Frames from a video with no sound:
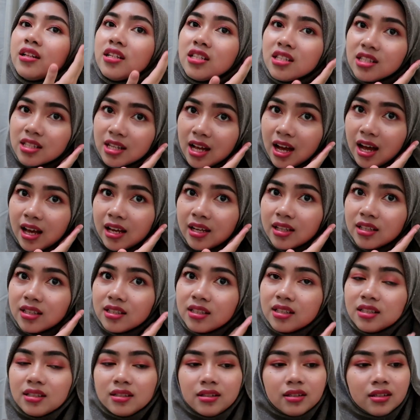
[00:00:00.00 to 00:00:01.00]
other side.
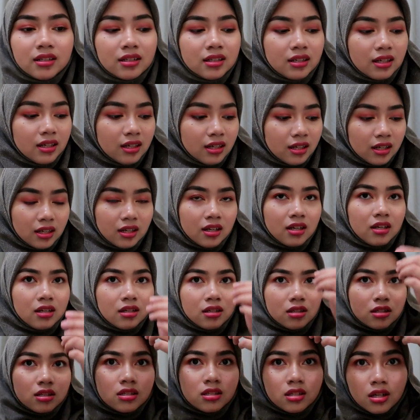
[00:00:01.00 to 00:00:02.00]

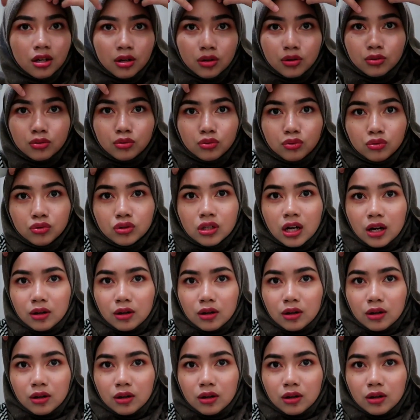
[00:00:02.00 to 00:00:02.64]
So